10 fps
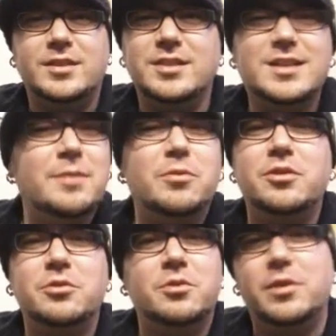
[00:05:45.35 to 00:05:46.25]
just keep
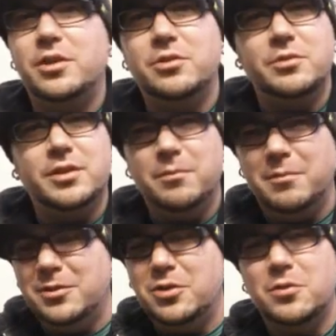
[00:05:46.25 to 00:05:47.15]
what, doing what you're
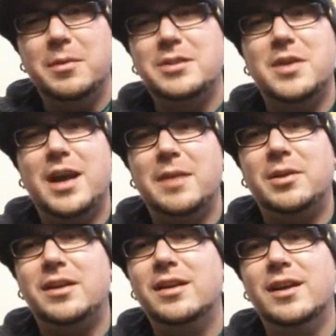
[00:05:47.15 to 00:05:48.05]
doing. Do what makes you
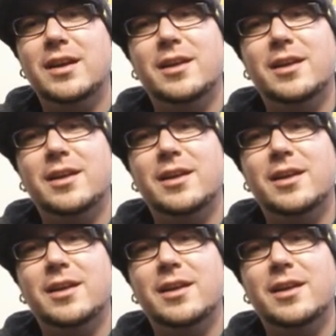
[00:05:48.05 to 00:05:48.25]
happy